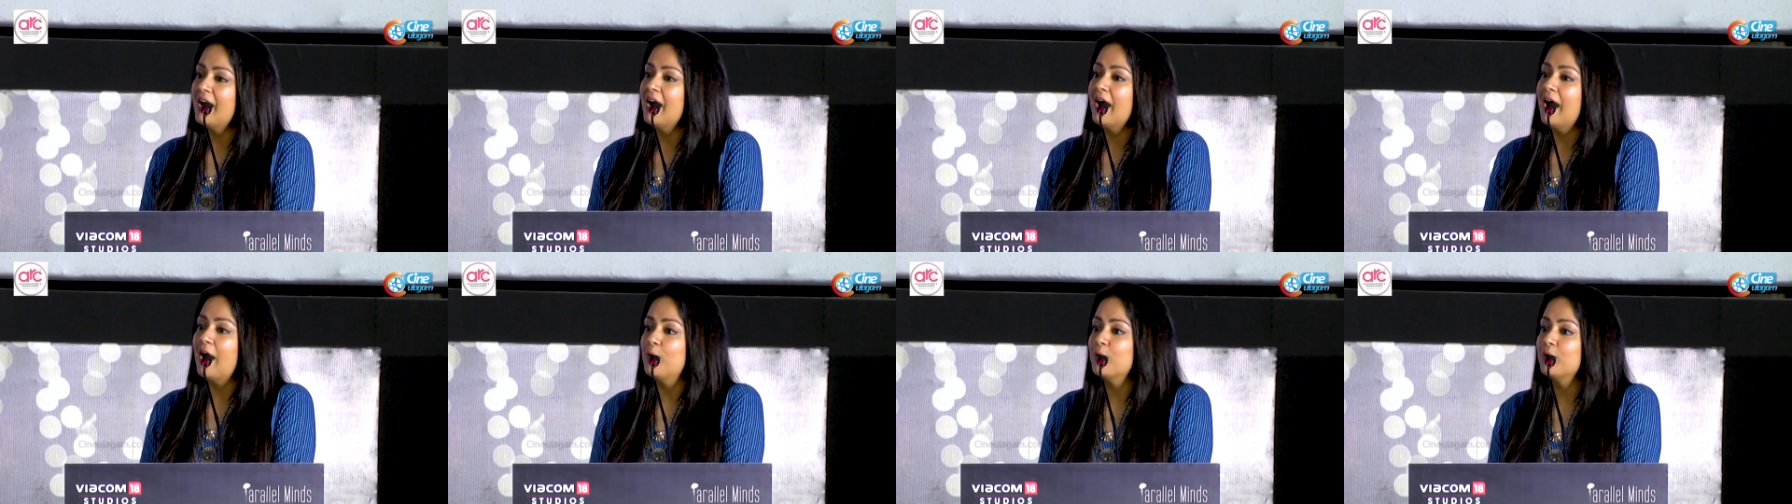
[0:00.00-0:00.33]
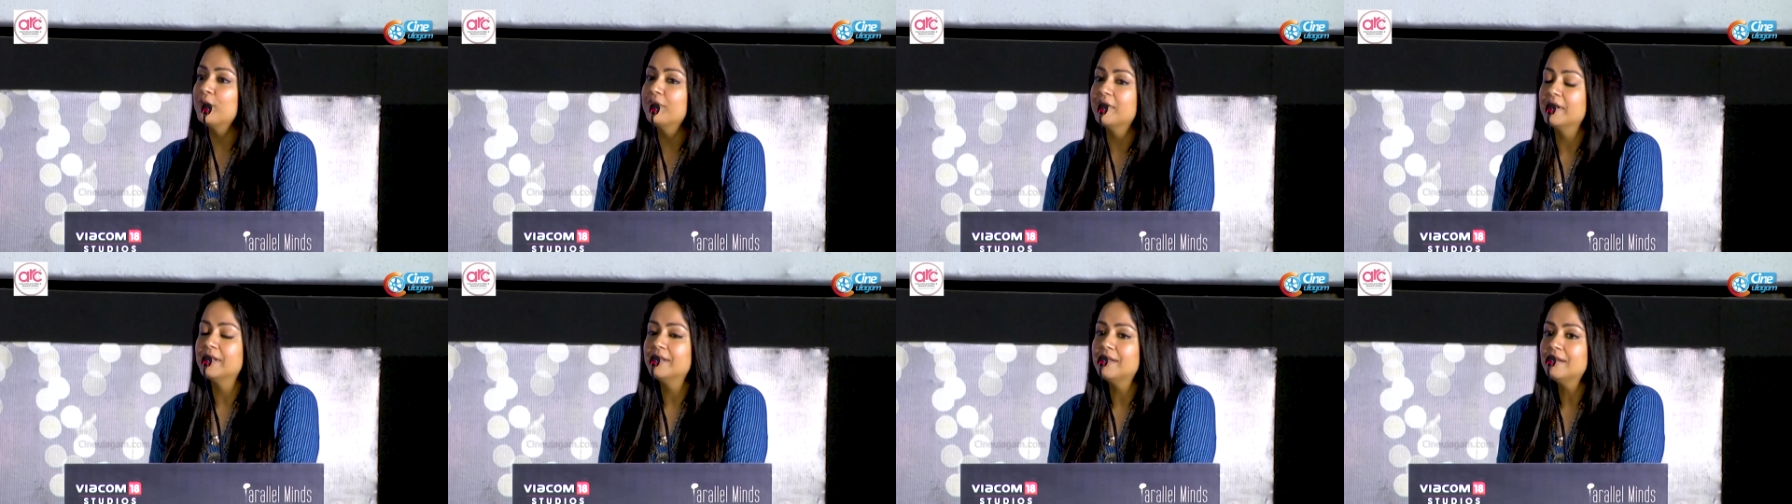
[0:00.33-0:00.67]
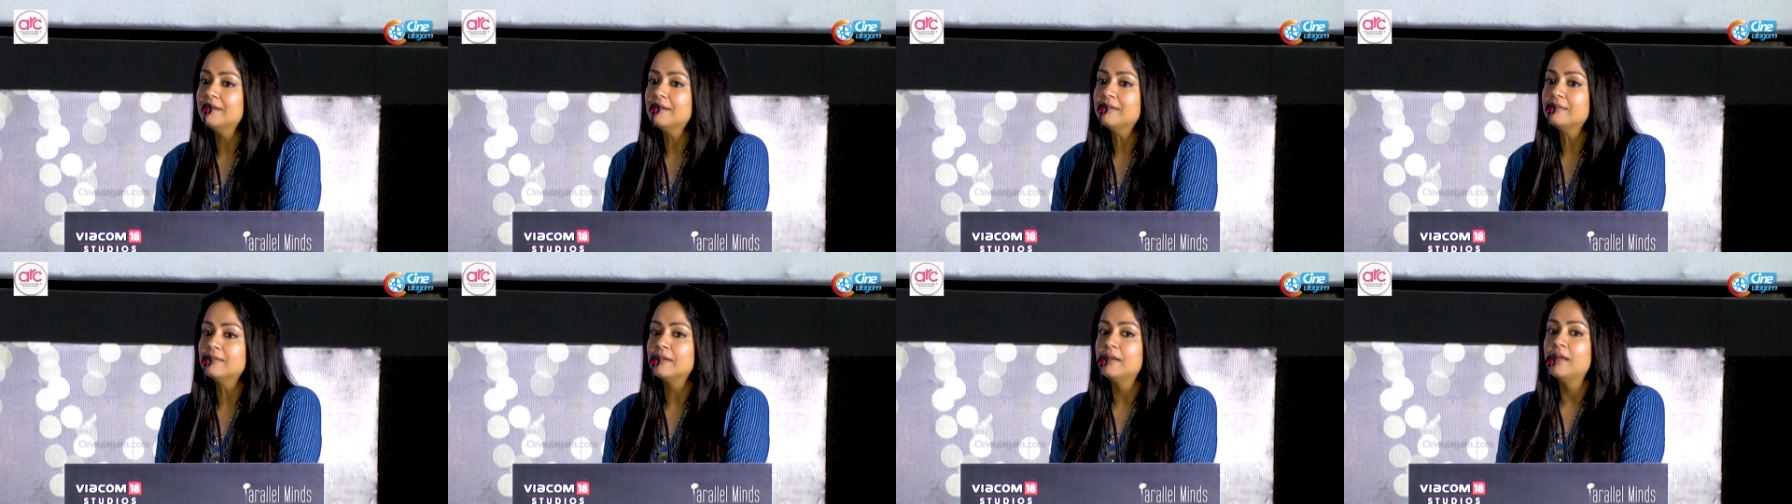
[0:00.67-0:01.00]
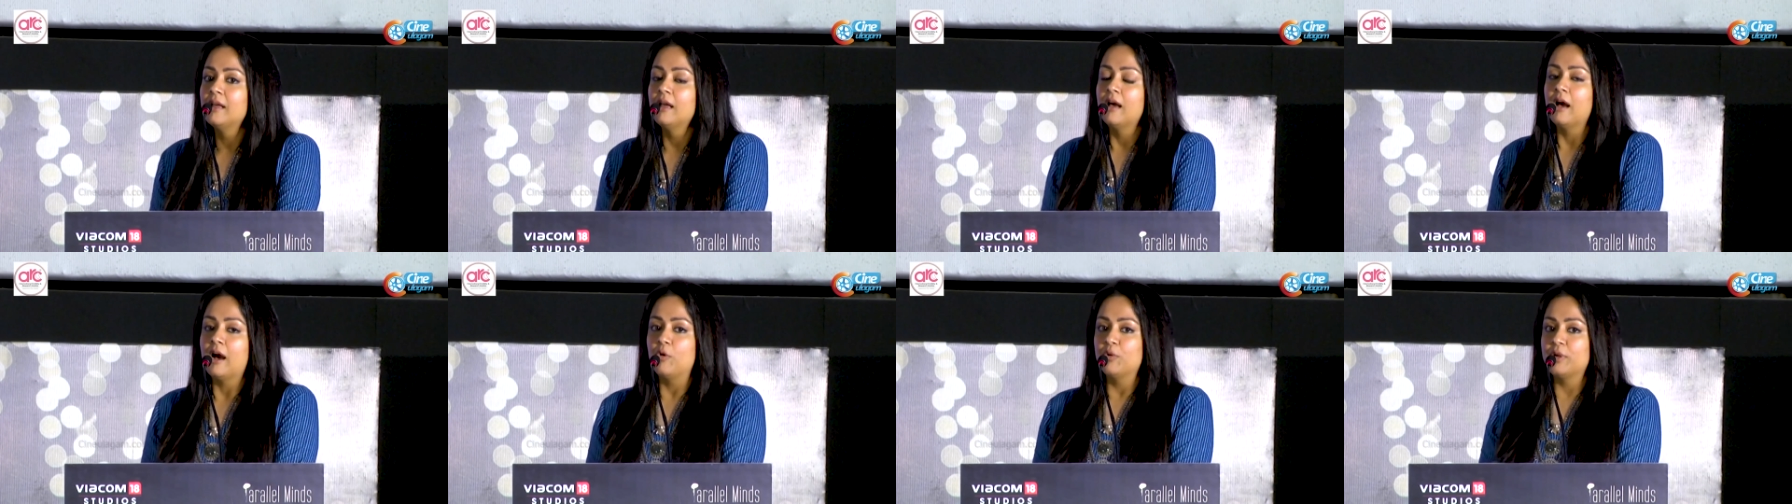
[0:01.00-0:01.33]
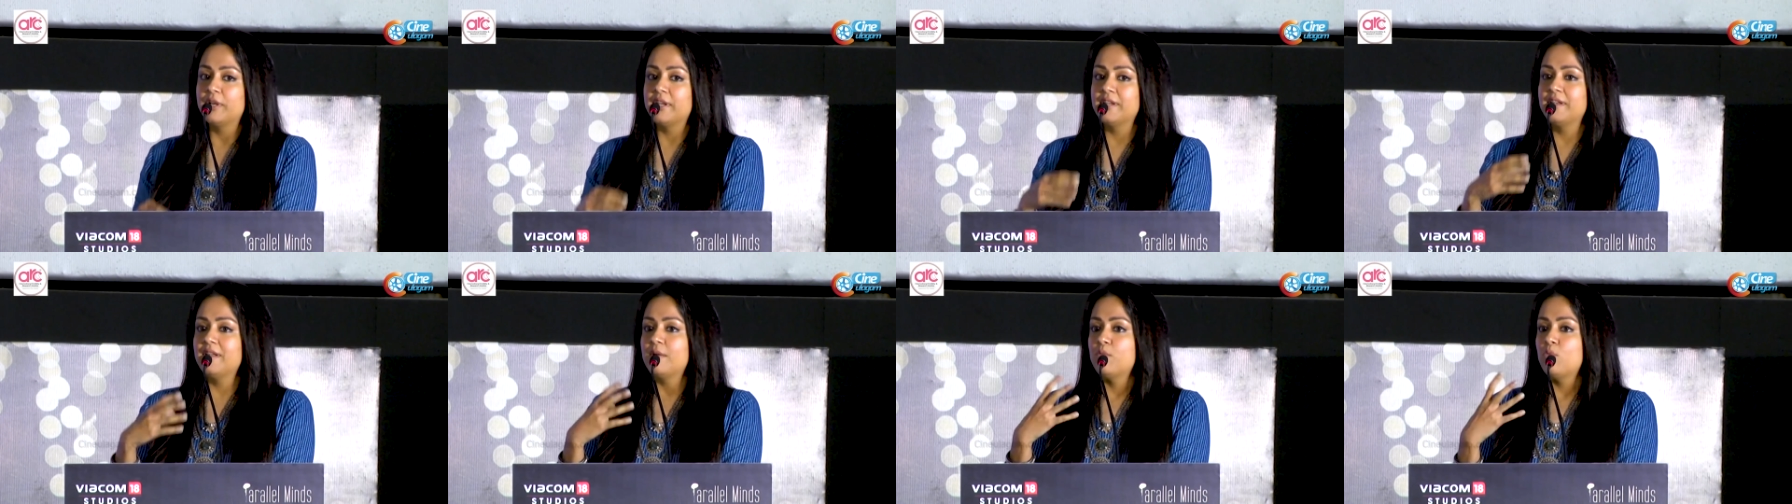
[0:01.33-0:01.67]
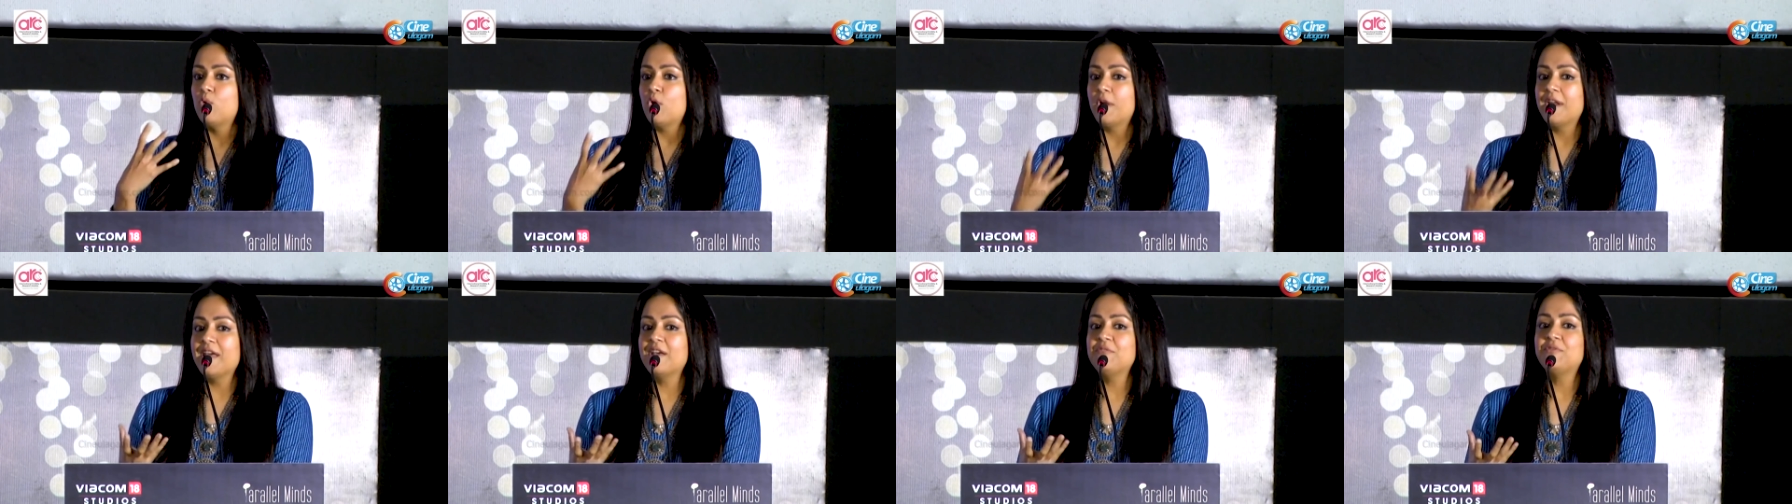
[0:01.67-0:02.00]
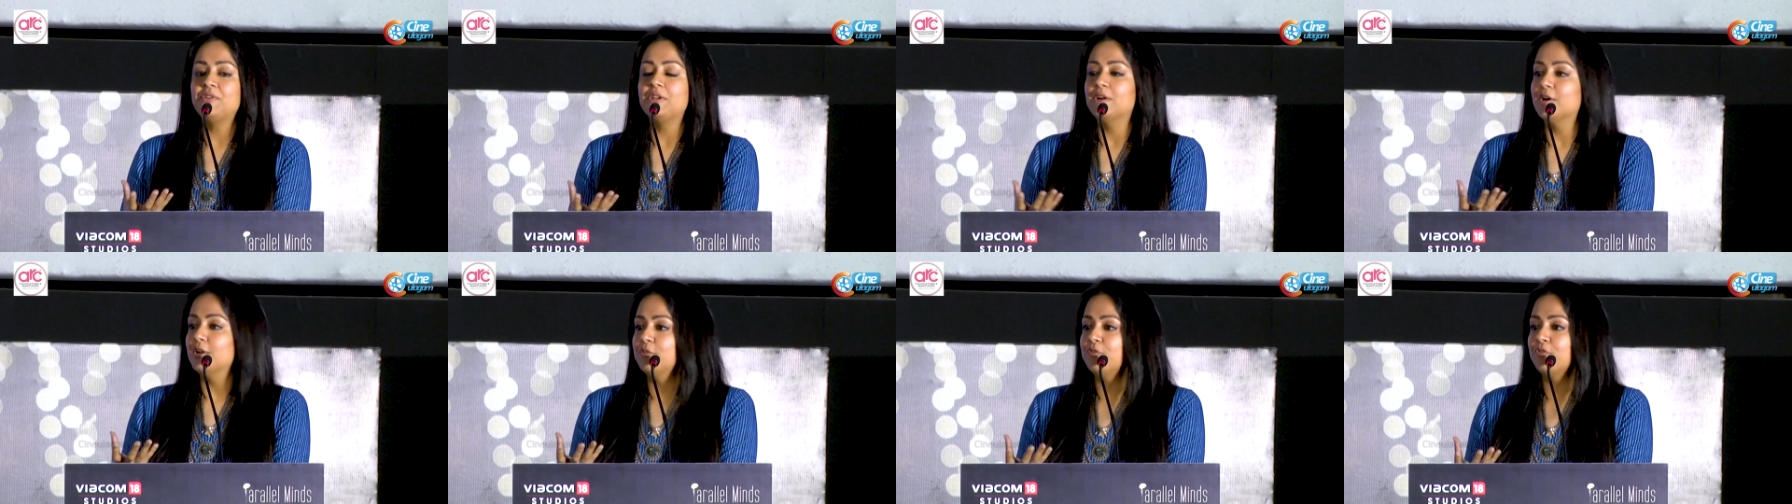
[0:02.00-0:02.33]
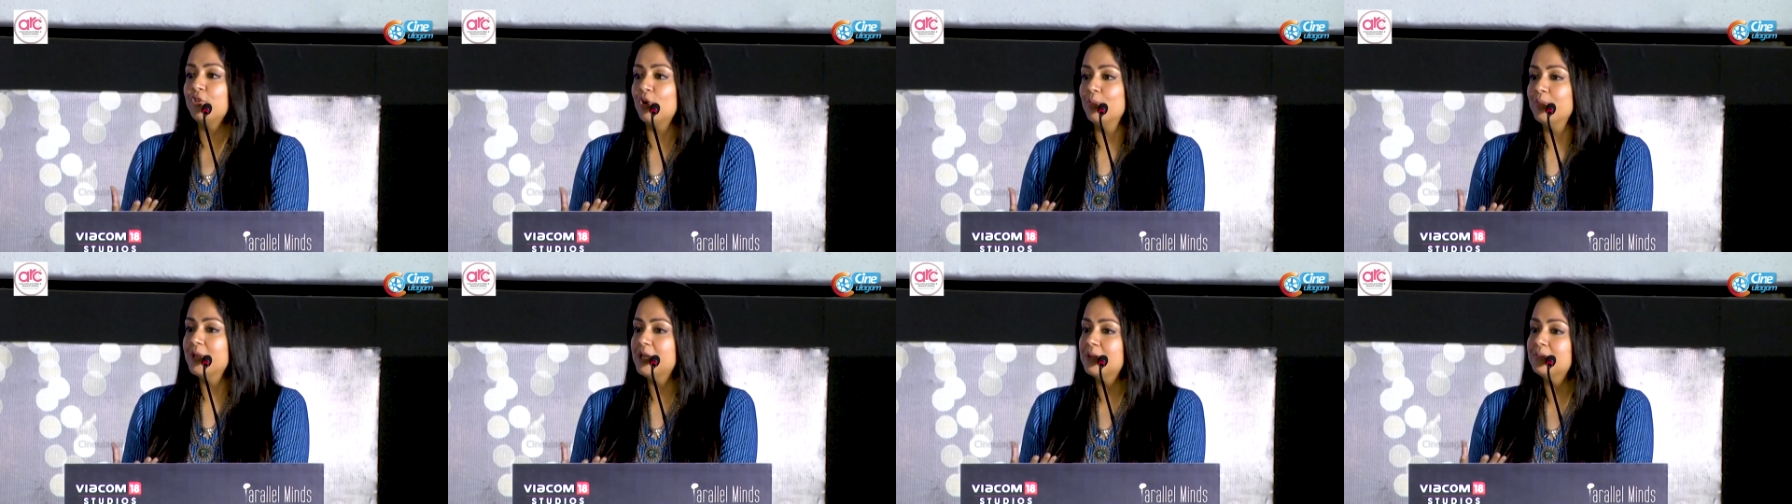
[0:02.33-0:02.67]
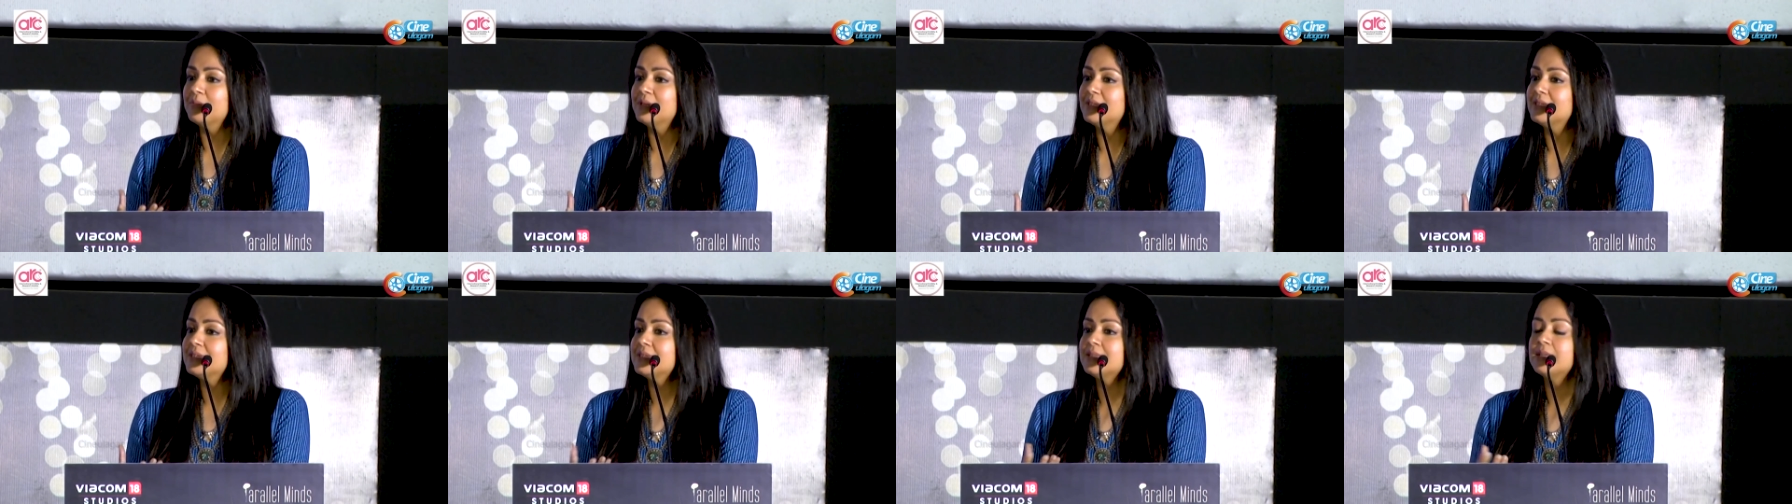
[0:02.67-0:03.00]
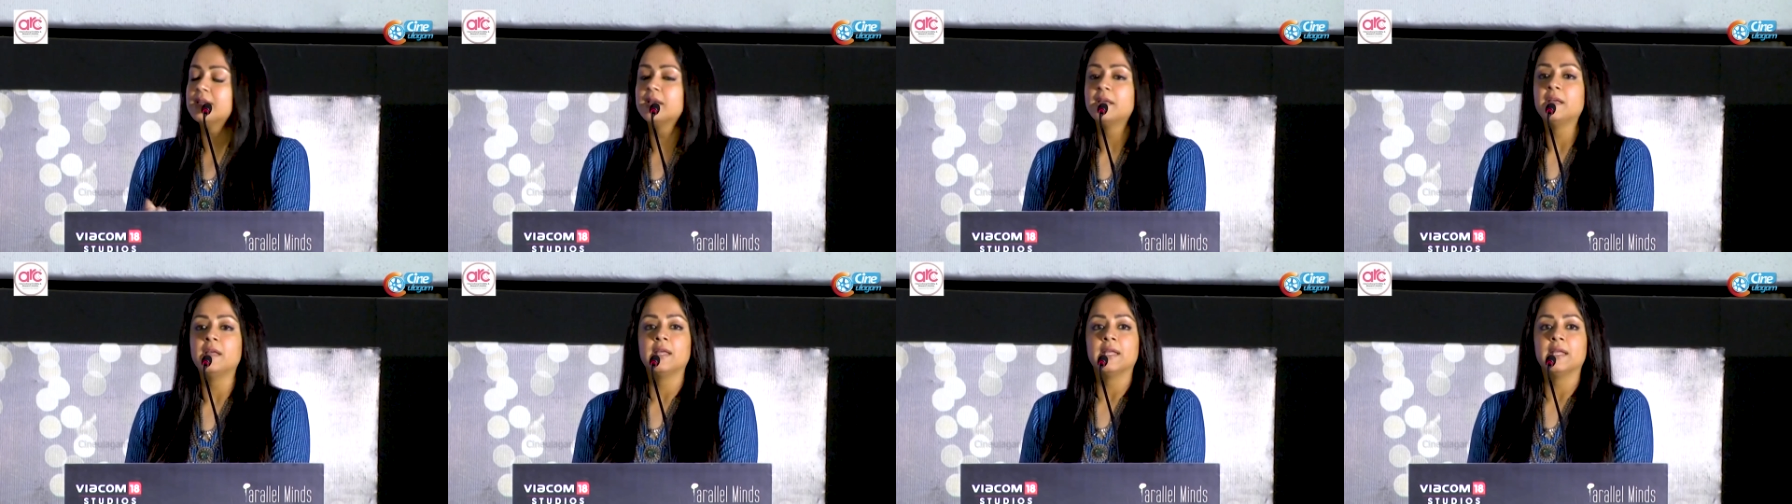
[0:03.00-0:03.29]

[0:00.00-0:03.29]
What I've learned from him is